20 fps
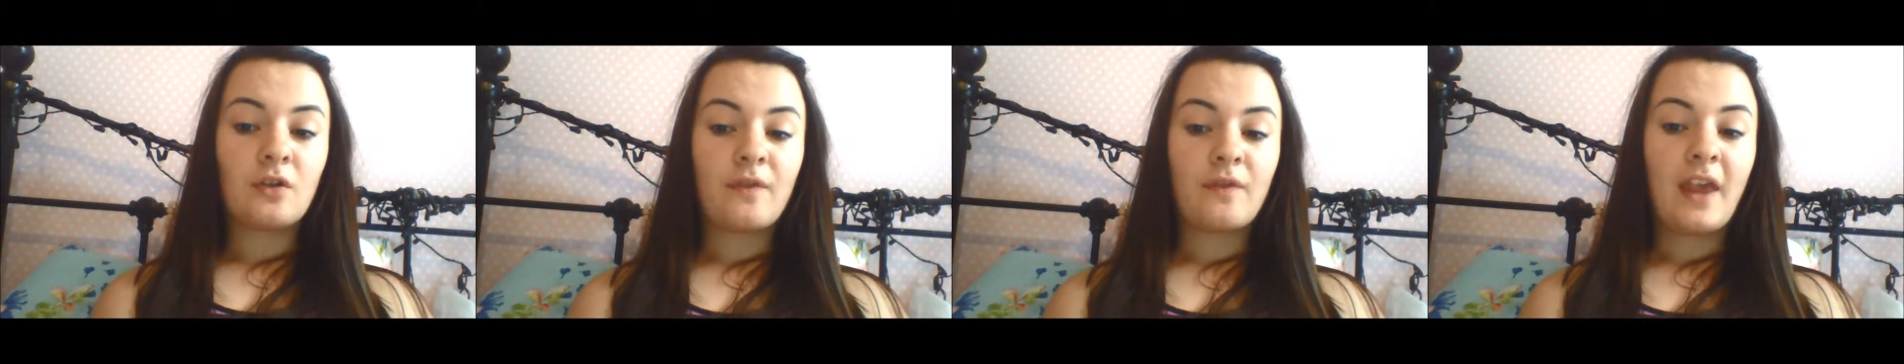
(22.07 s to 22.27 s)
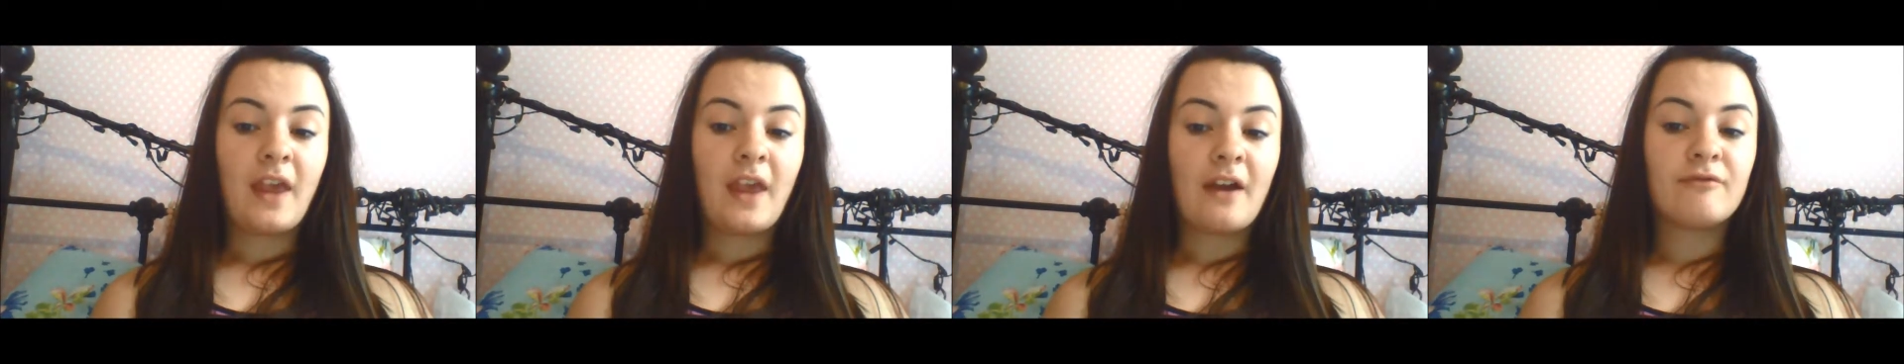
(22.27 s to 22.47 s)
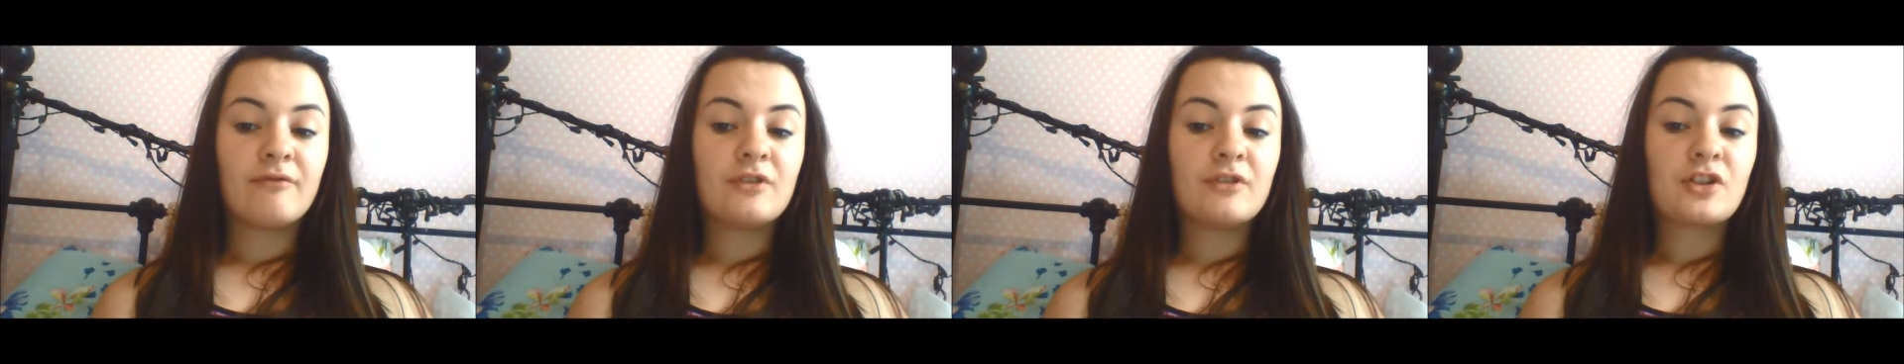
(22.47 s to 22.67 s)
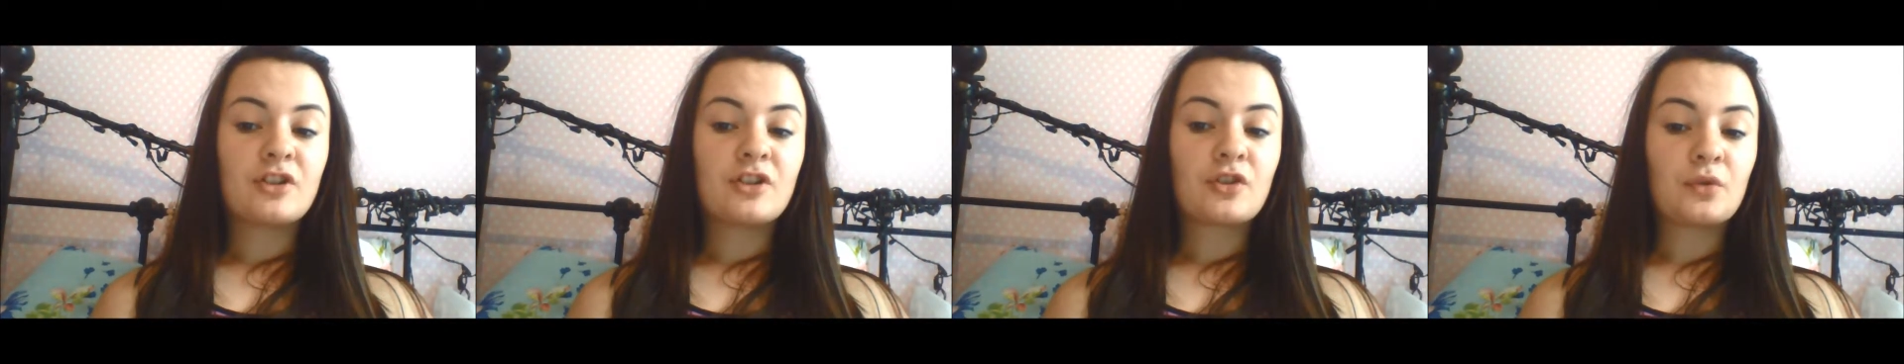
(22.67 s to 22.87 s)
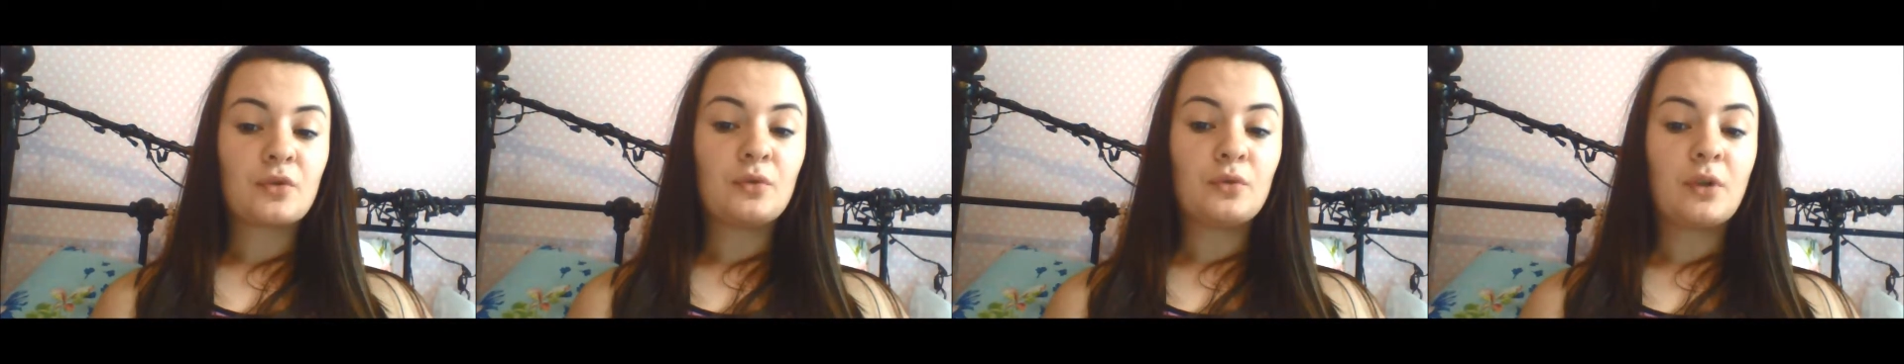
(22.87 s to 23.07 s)
of the average
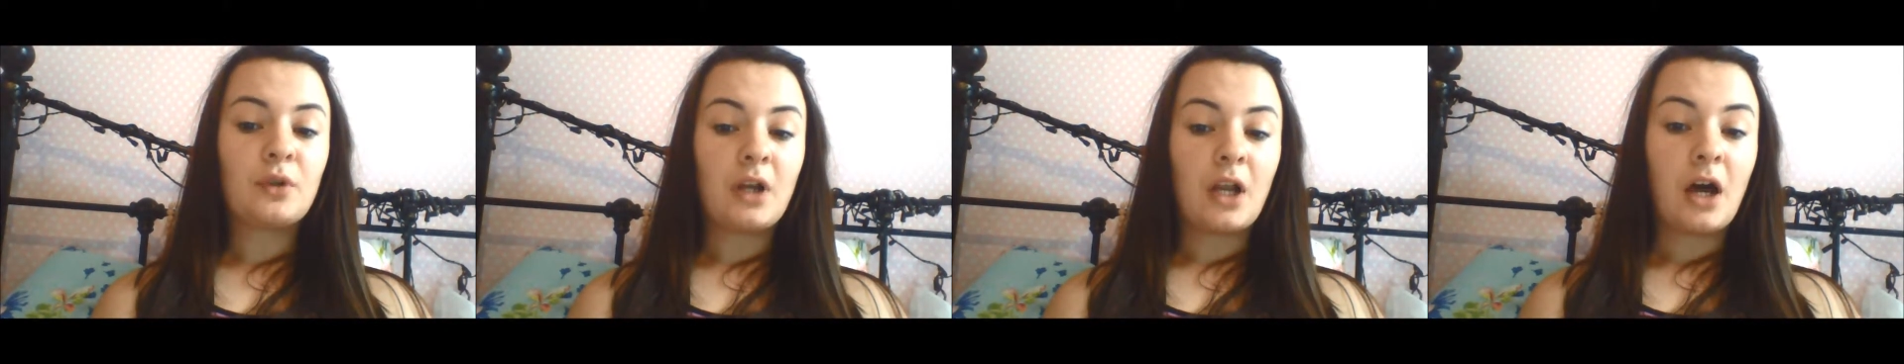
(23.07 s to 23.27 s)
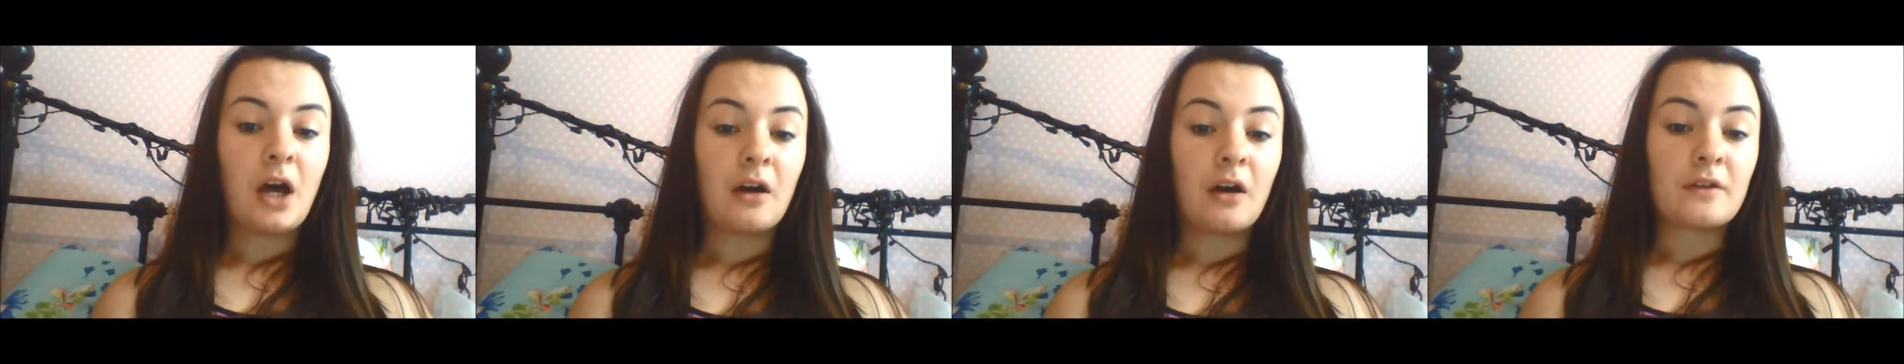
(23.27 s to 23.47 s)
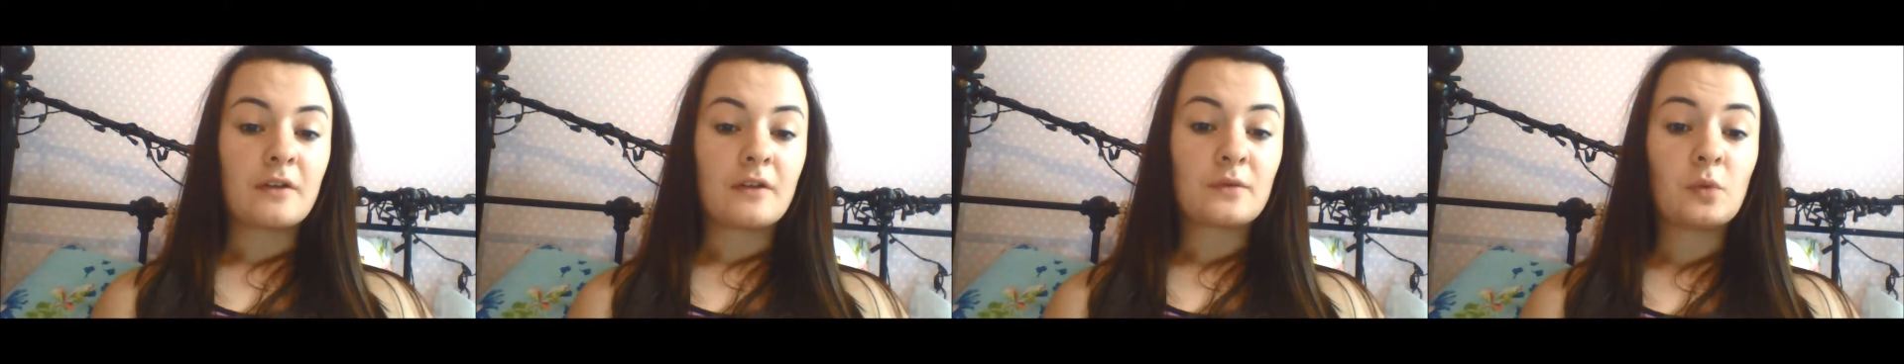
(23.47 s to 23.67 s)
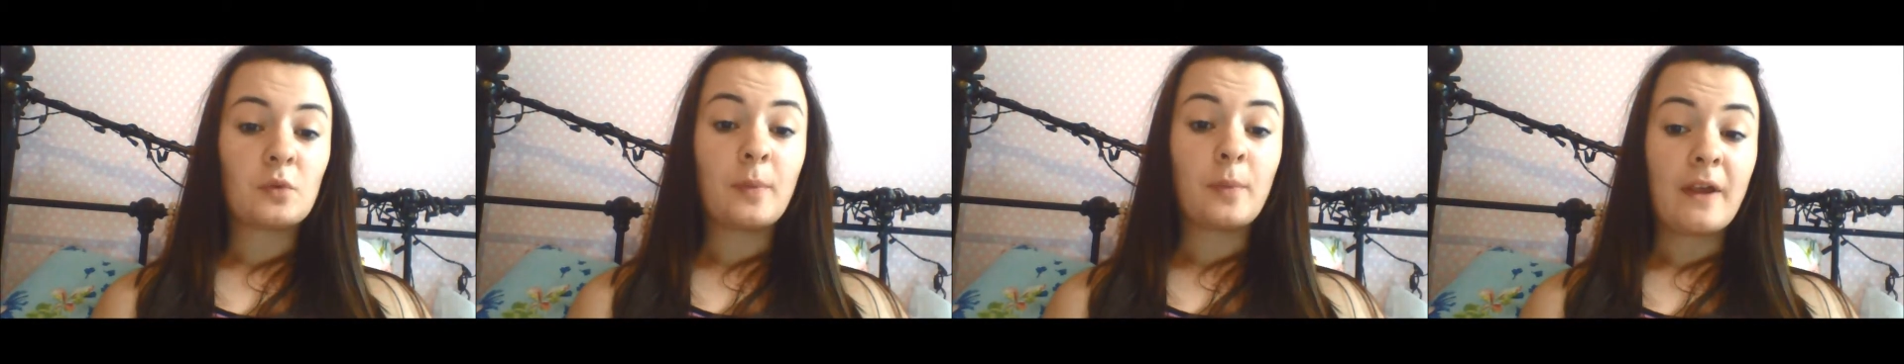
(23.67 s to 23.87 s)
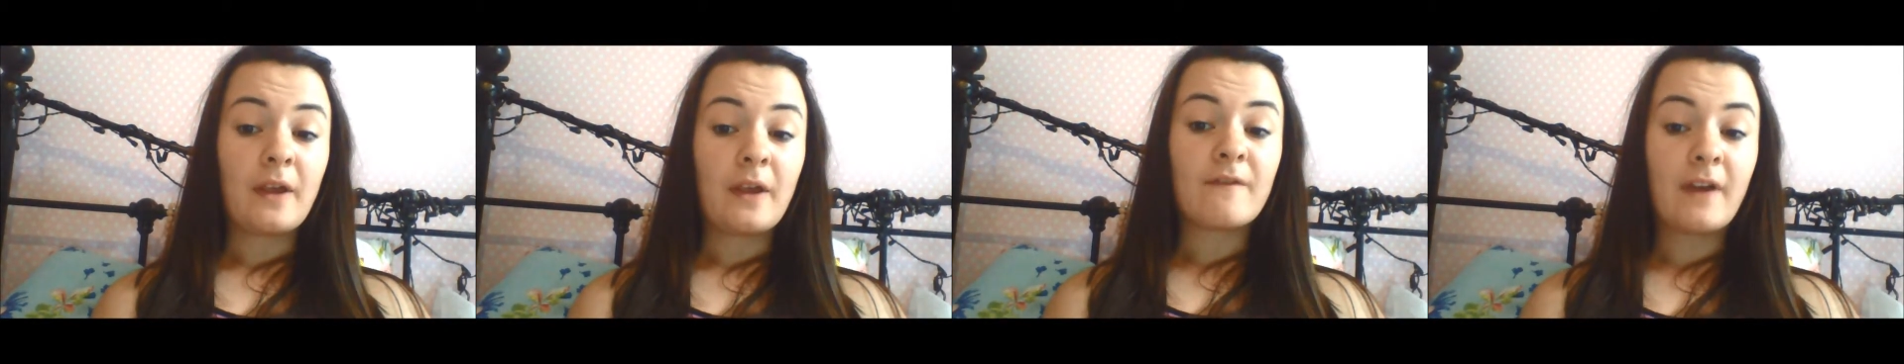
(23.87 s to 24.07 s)
school class
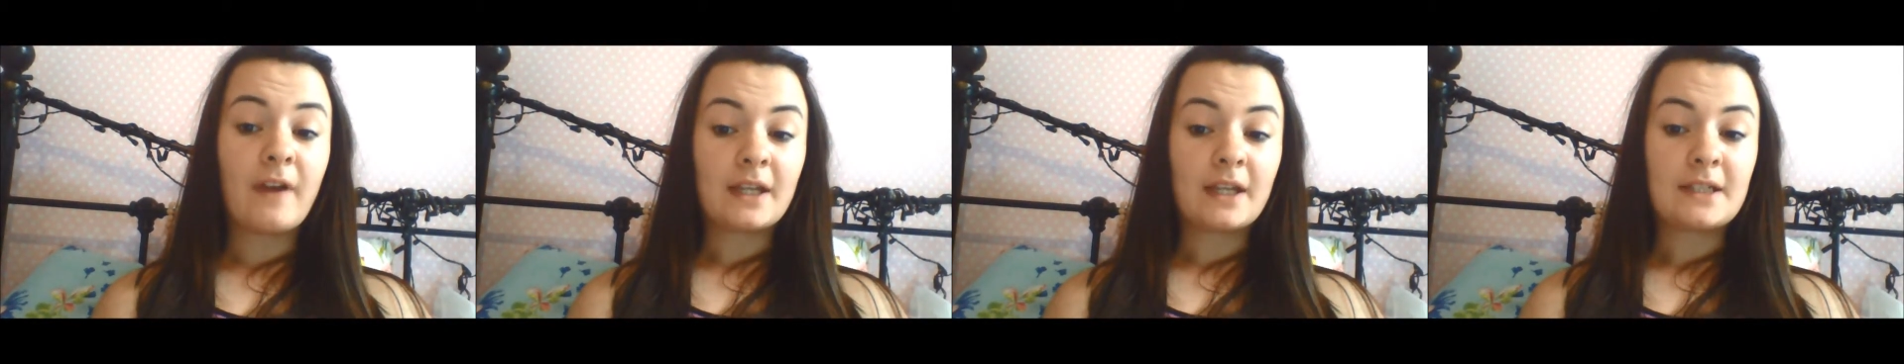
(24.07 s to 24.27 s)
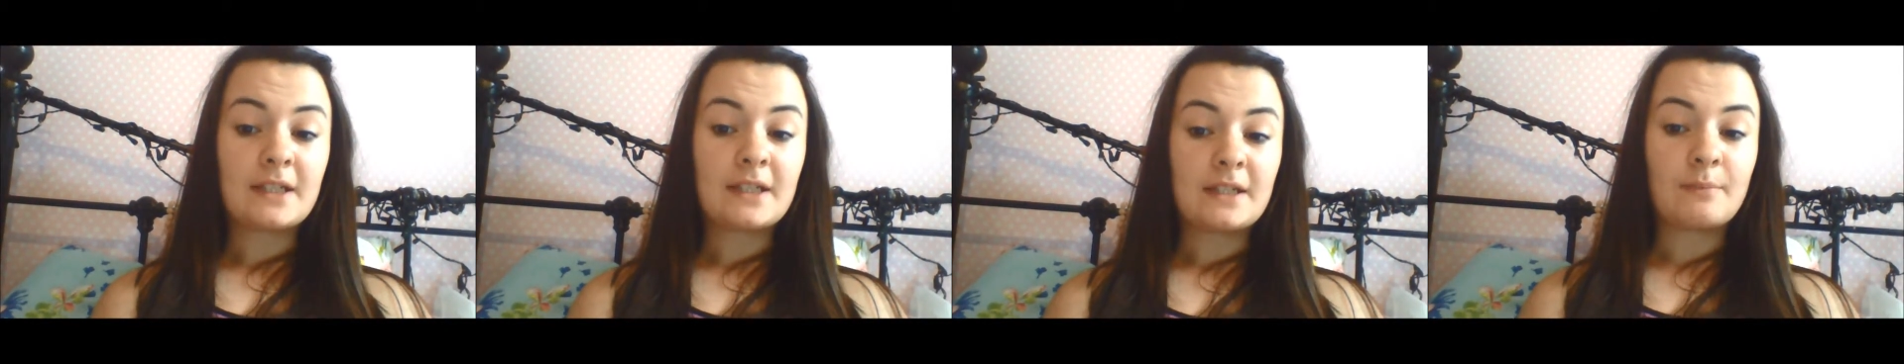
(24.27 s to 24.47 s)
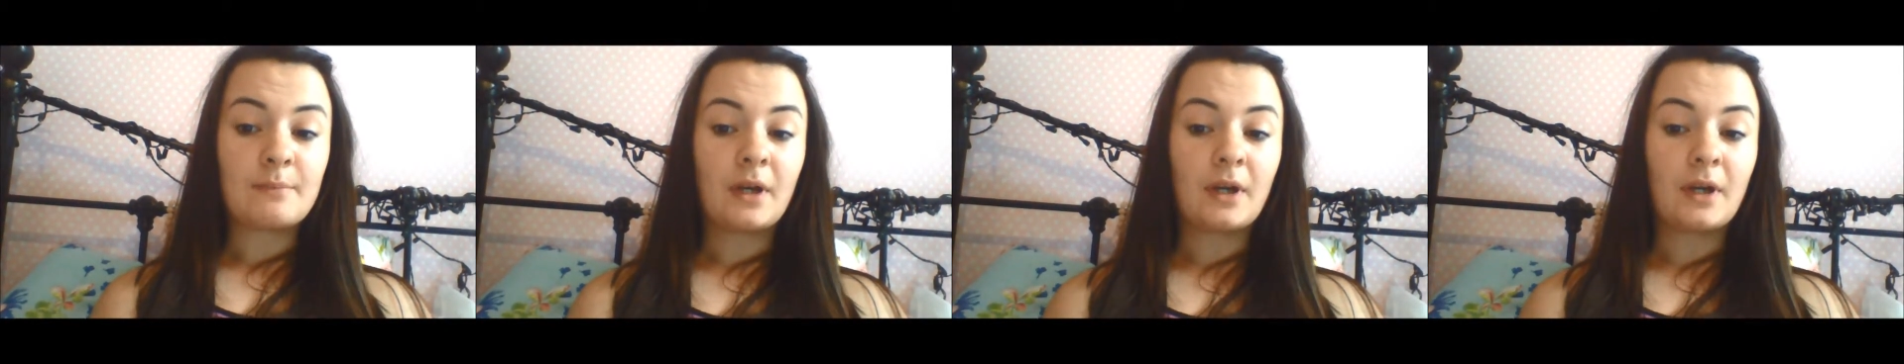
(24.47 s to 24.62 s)
will be affected